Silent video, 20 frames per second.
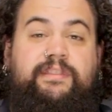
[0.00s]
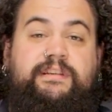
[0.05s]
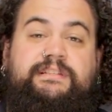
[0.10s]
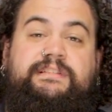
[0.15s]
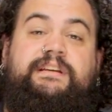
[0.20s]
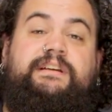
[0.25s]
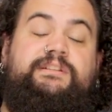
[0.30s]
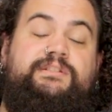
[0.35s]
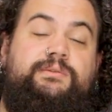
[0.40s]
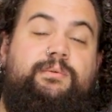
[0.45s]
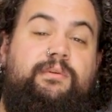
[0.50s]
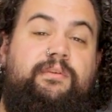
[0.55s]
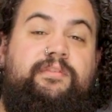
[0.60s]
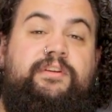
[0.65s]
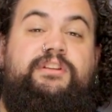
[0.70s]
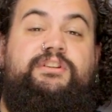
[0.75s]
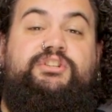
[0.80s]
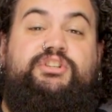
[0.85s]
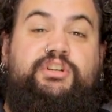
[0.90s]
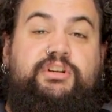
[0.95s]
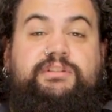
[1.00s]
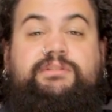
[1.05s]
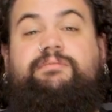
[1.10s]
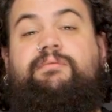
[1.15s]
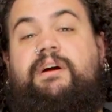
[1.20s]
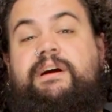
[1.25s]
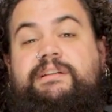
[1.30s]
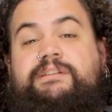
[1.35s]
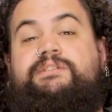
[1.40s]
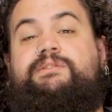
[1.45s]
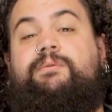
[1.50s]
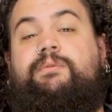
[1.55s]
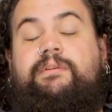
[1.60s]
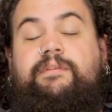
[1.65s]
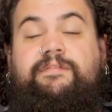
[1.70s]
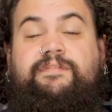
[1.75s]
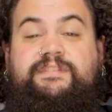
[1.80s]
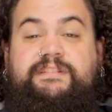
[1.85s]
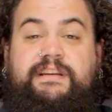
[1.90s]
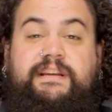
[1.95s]
This thing is sort of a just right sort
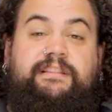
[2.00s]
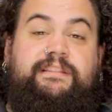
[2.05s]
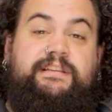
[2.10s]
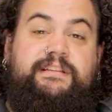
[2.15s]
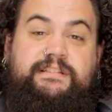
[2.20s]
of seat.